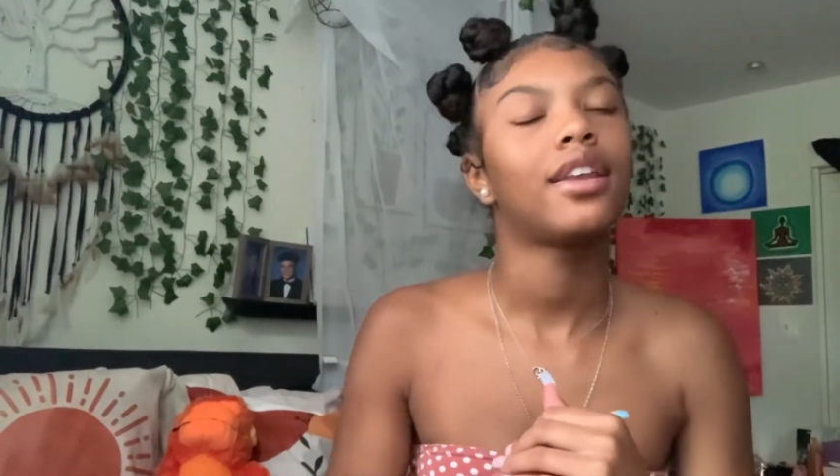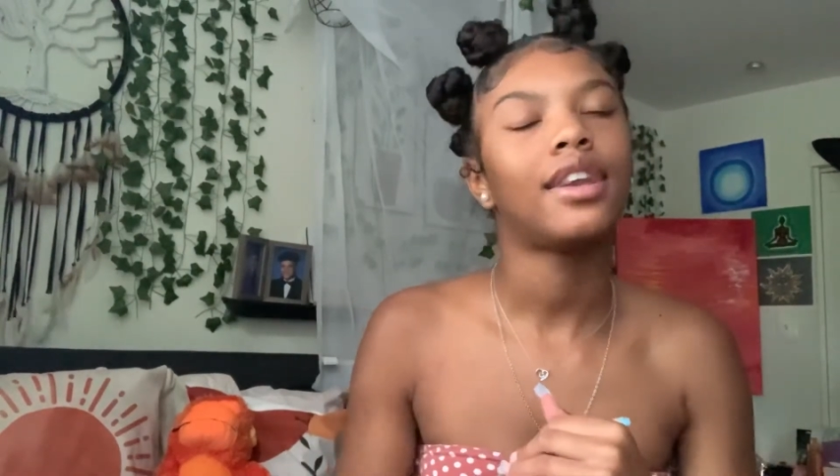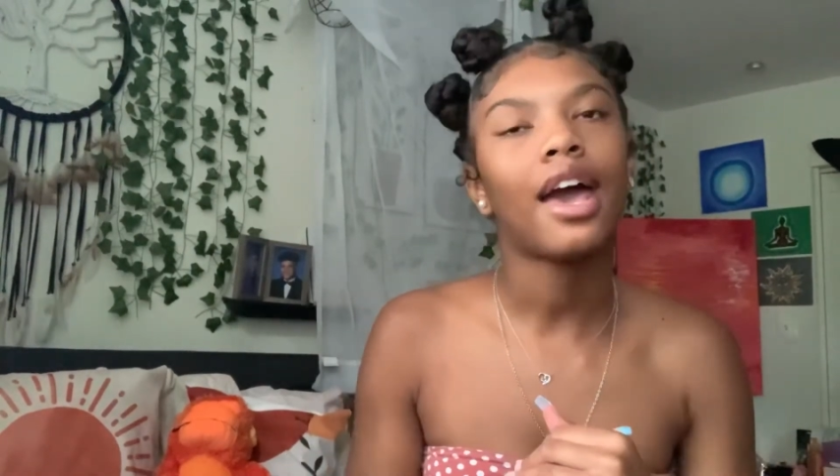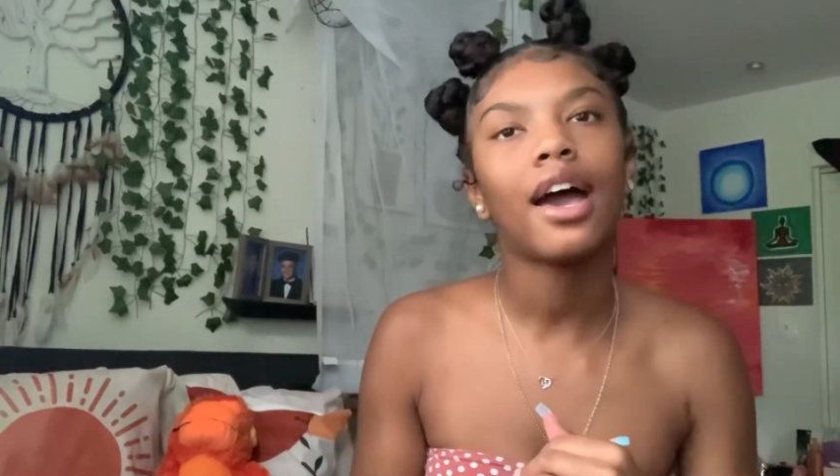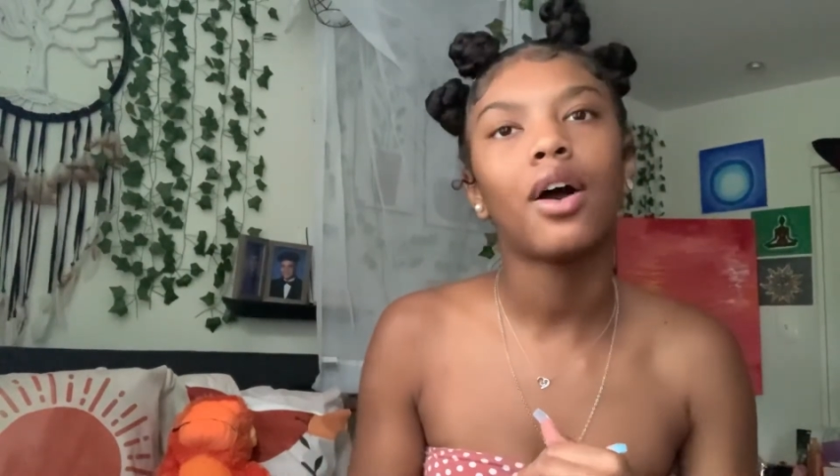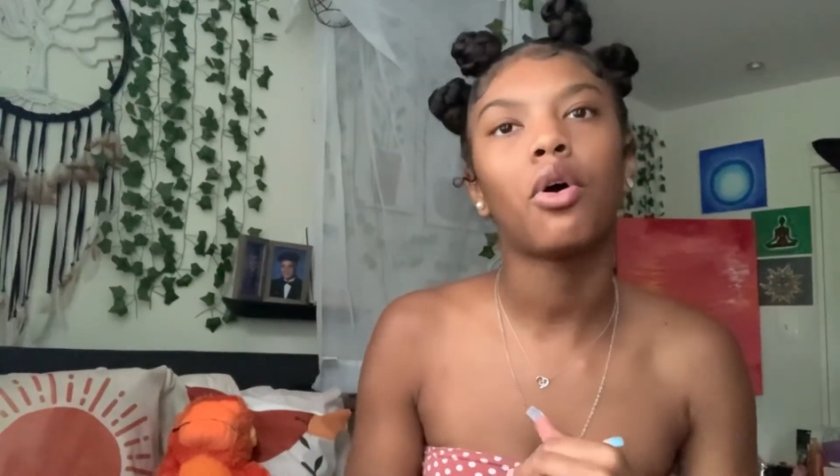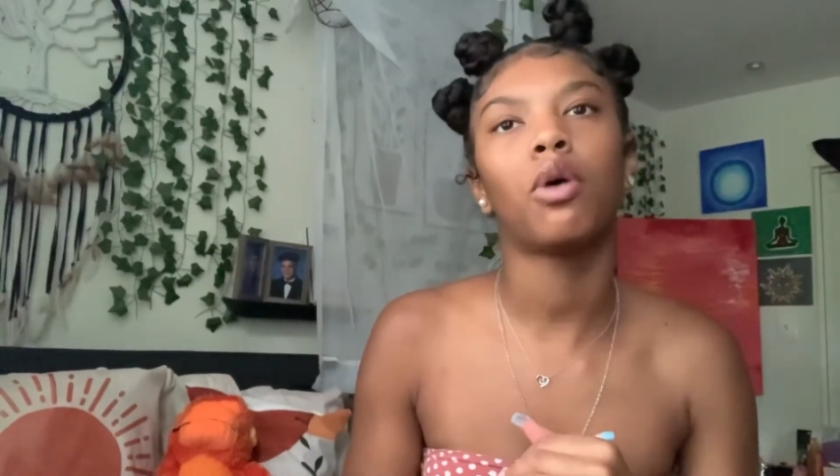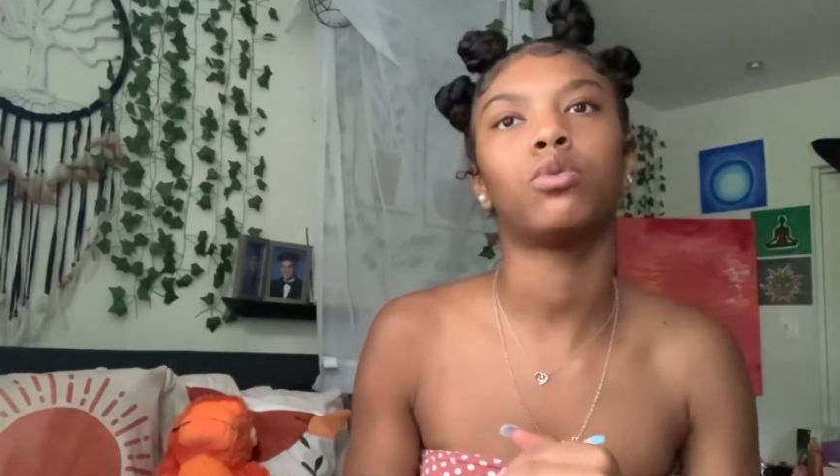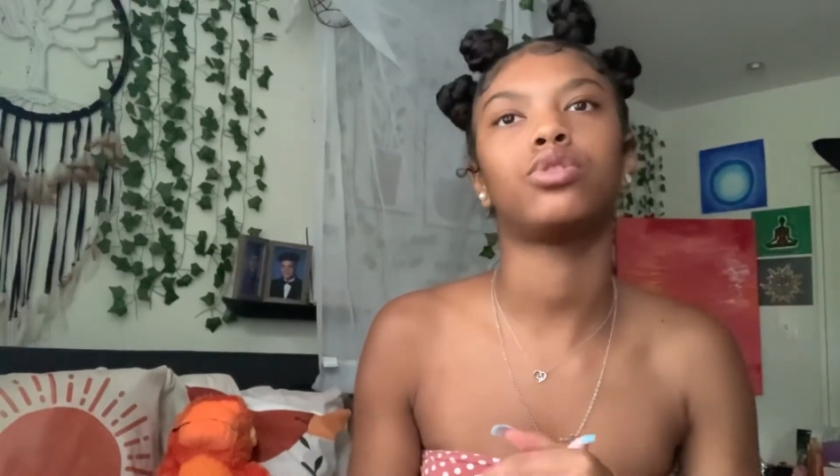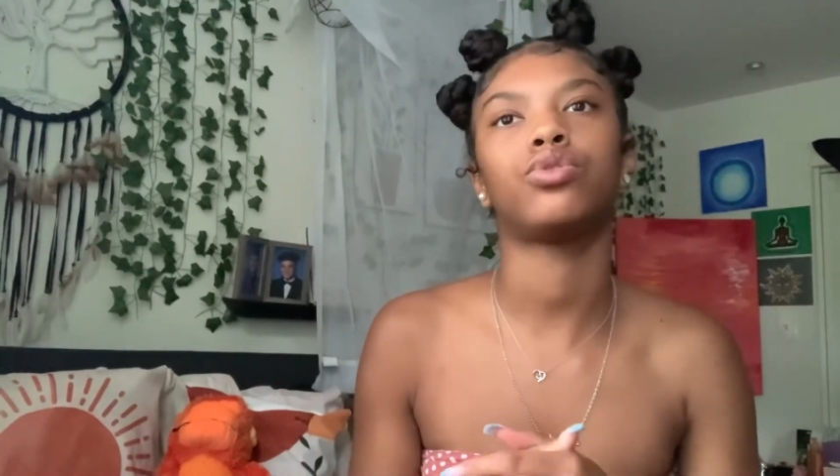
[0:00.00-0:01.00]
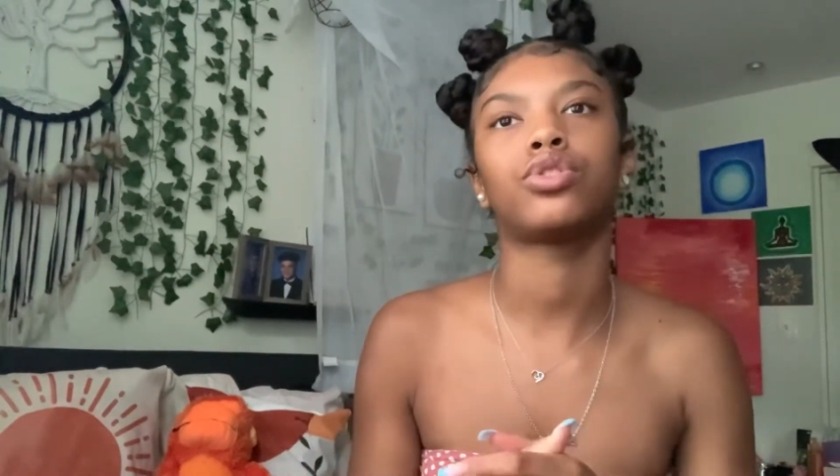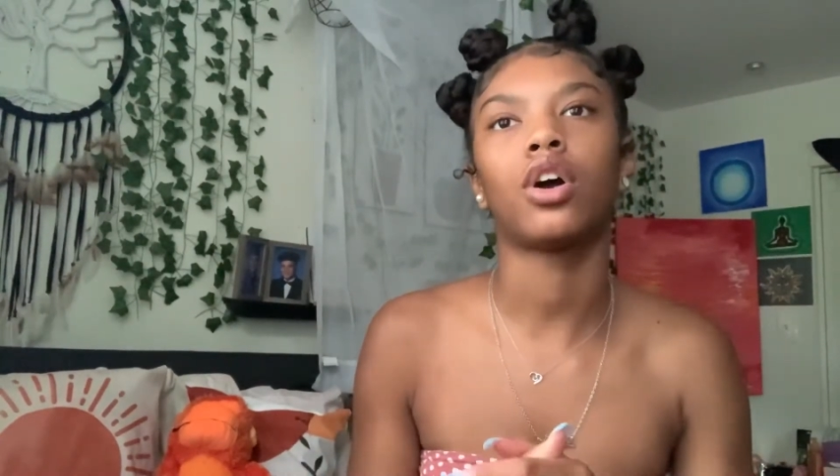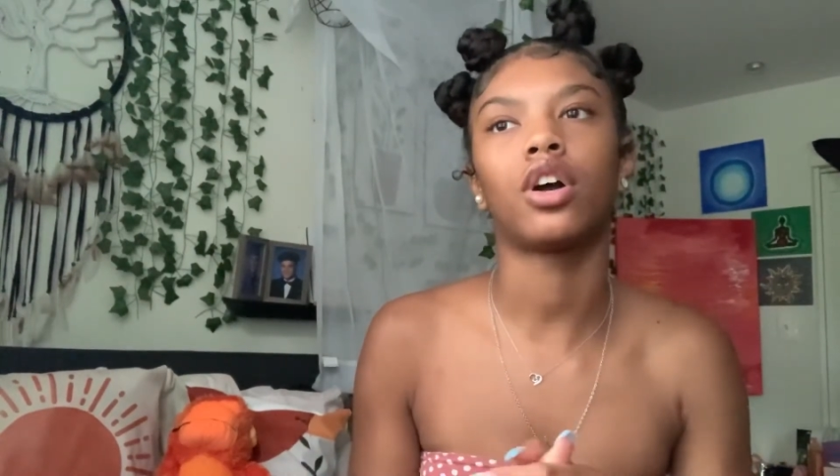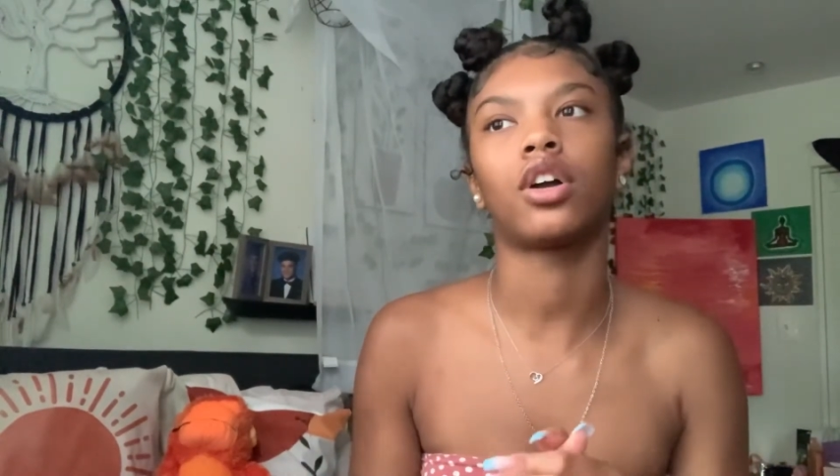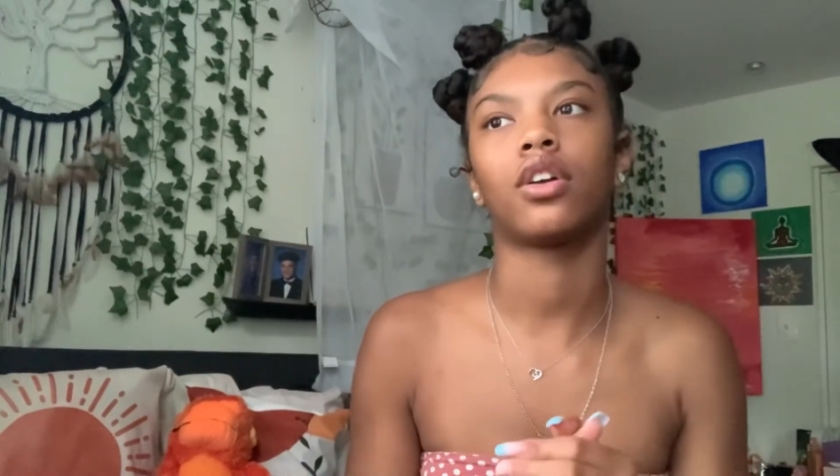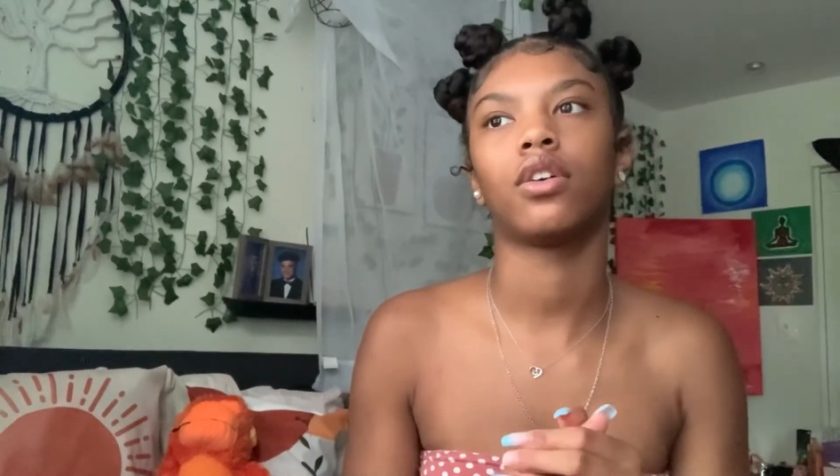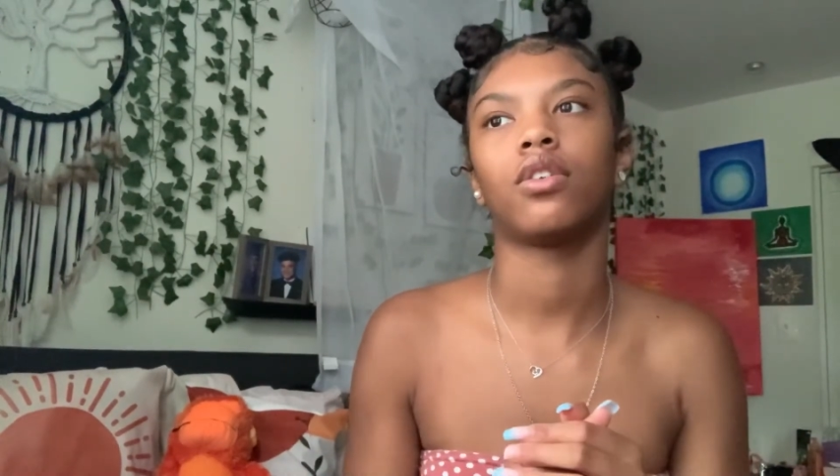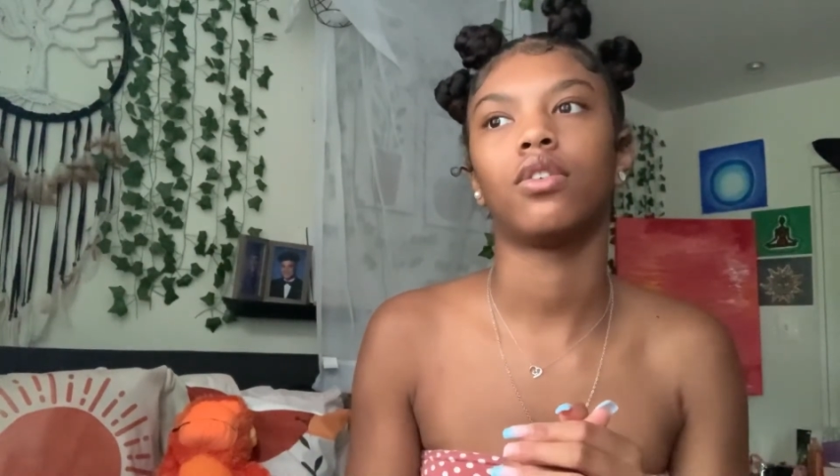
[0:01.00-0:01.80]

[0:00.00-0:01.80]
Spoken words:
now I want to start